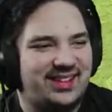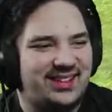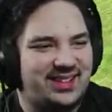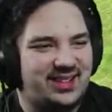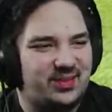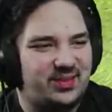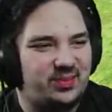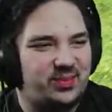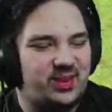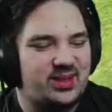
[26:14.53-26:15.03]

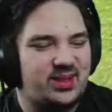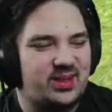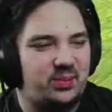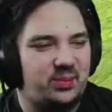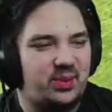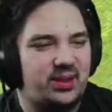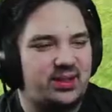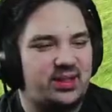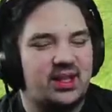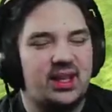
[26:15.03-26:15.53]
Just missed the
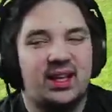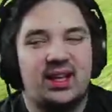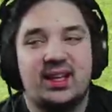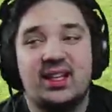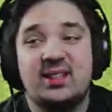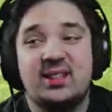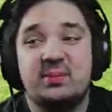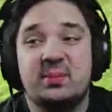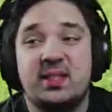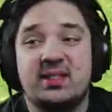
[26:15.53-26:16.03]
pits.
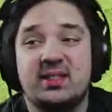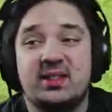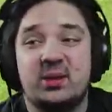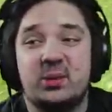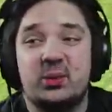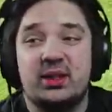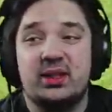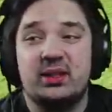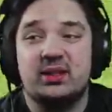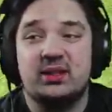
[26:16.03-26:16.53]
He's missing a
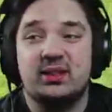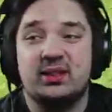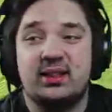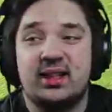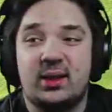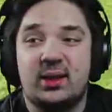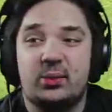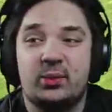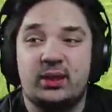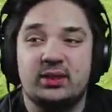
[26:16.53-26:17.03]
wheel.
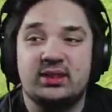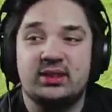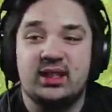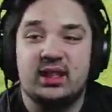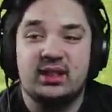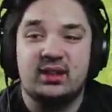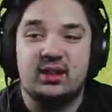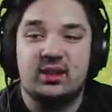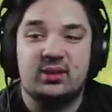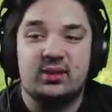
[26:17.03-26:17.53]
That wheel's
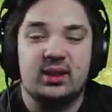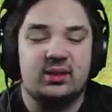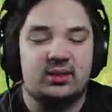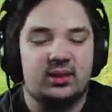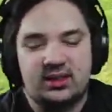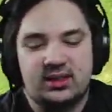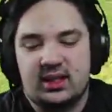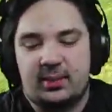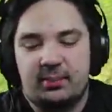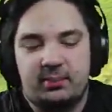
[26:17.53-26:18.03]
not on the ground.
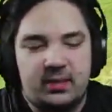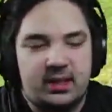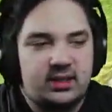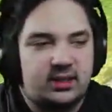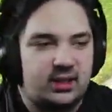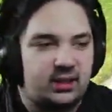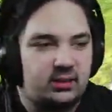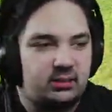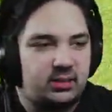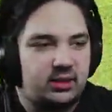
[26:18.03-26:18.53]
It's not
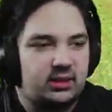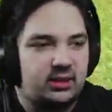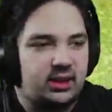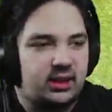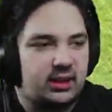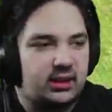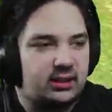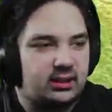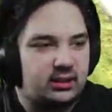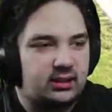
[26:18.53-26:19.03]
missing, but
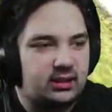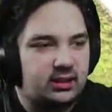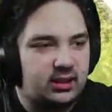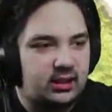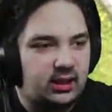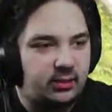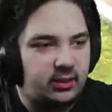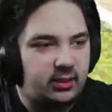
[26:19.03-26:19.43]
like, I